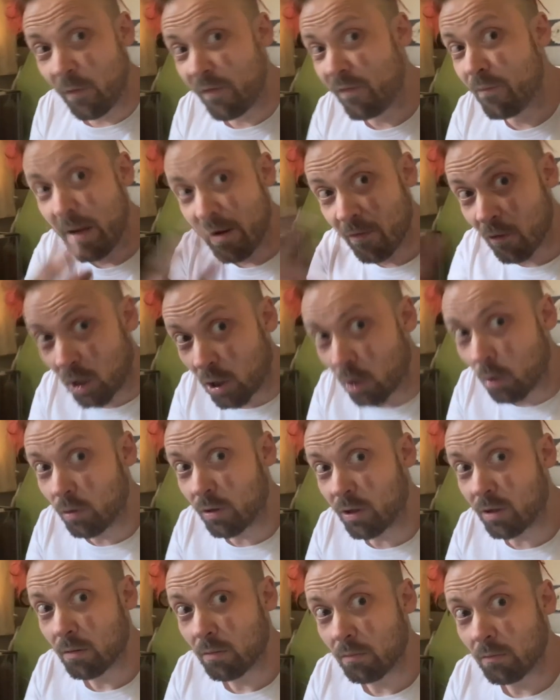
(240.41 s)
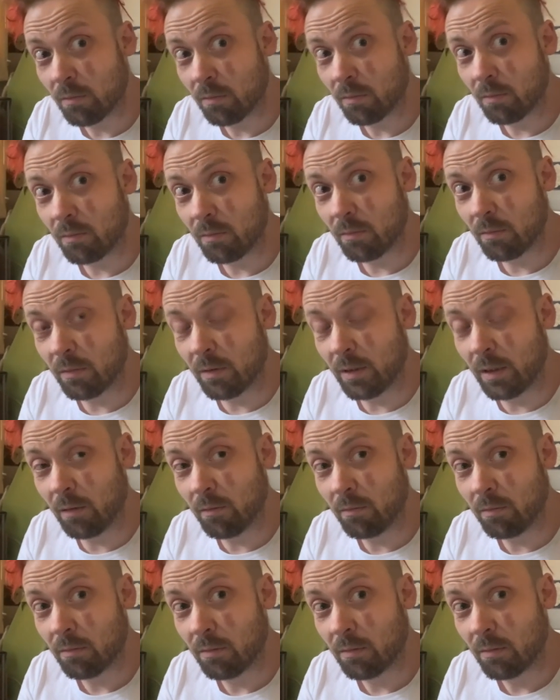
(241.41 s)
with miracles? You
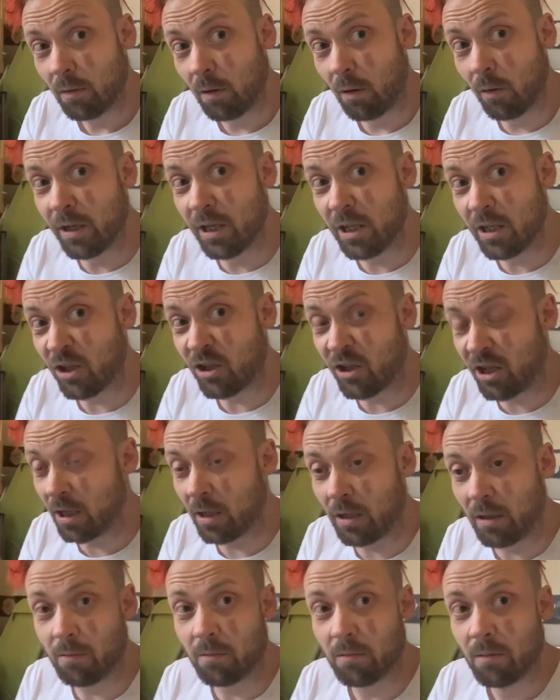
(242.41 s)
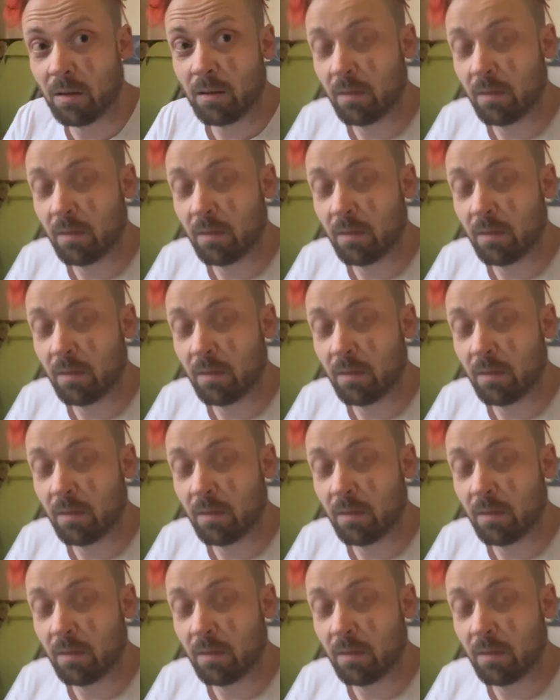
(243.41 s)
know, or are you just going to